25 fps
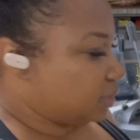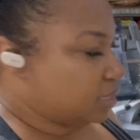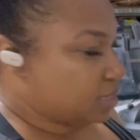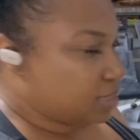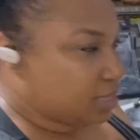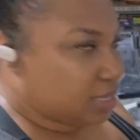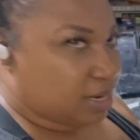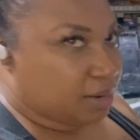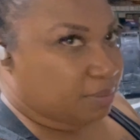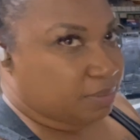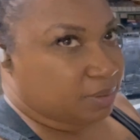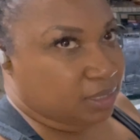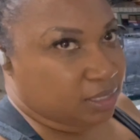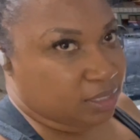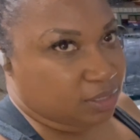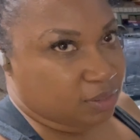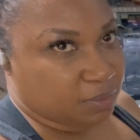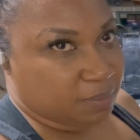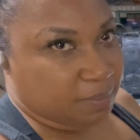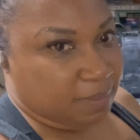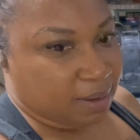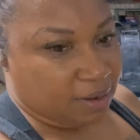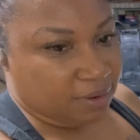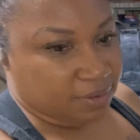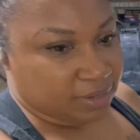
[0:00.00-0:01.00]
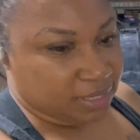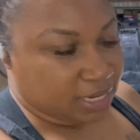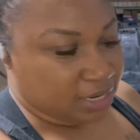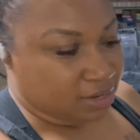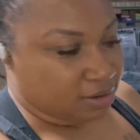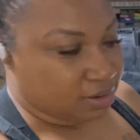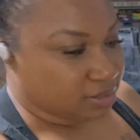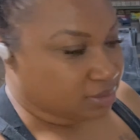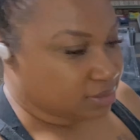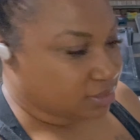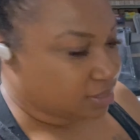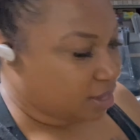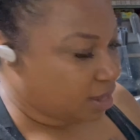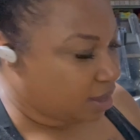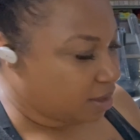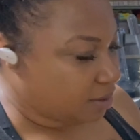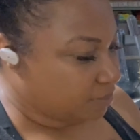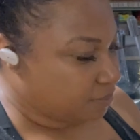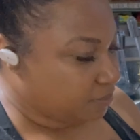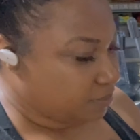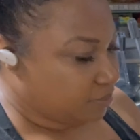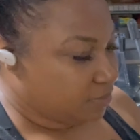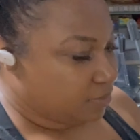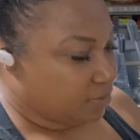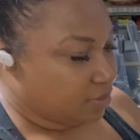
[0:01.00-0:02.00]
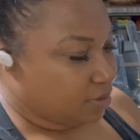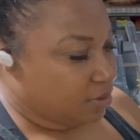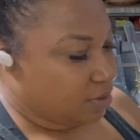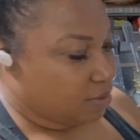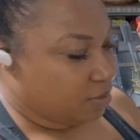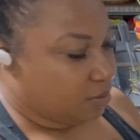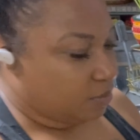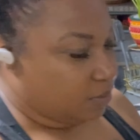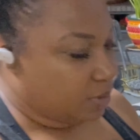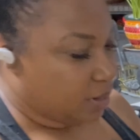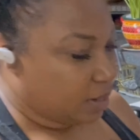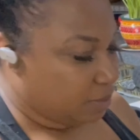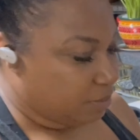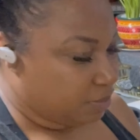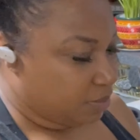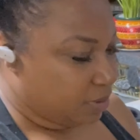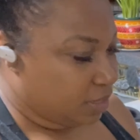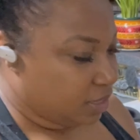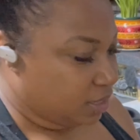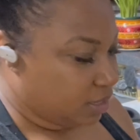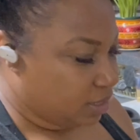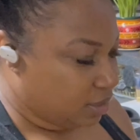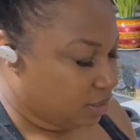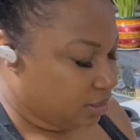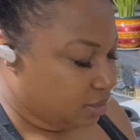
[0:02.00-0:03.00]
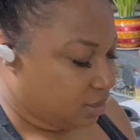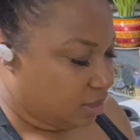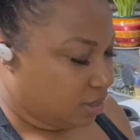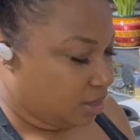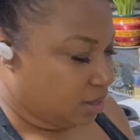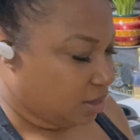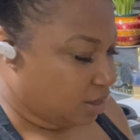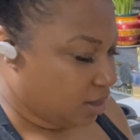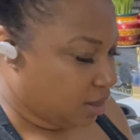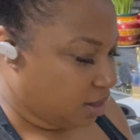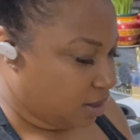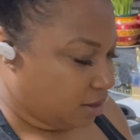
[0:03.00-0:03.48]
and then I put a little marinade on top when I put it in the